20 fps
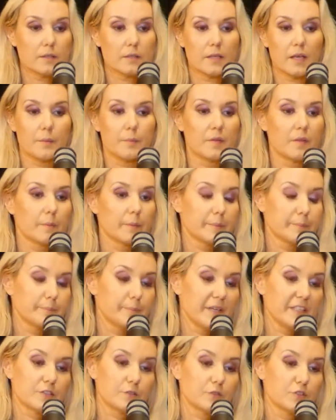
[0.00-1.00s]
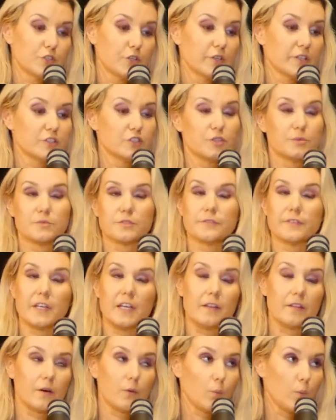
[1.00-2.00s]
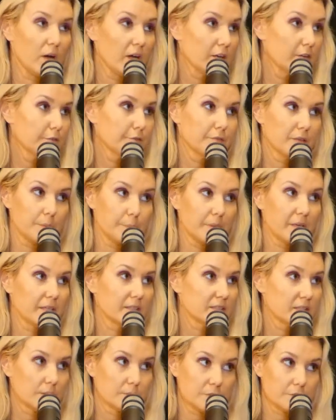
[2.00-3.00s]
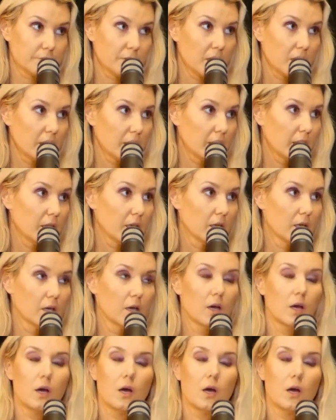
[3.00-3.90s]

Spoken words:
get me the best return in terms of either one, flipping and subdividing,